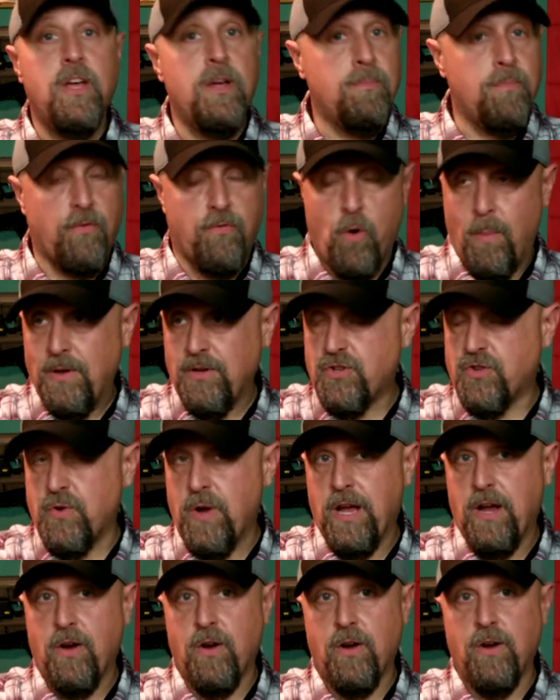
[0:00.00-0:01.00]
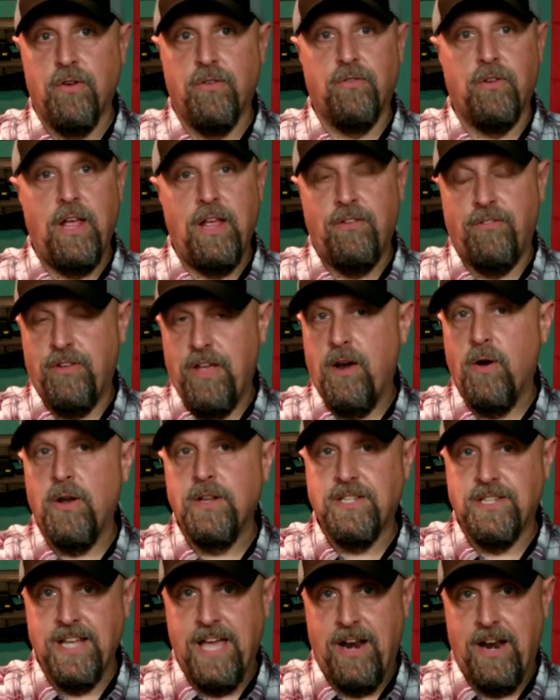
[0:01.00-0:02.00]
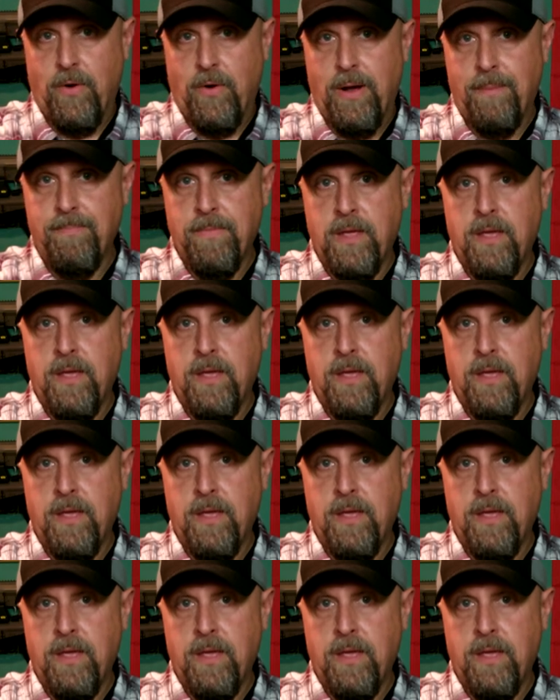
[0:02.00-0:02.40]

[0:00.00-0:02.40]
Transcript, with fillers: performance triggers, etc., etc.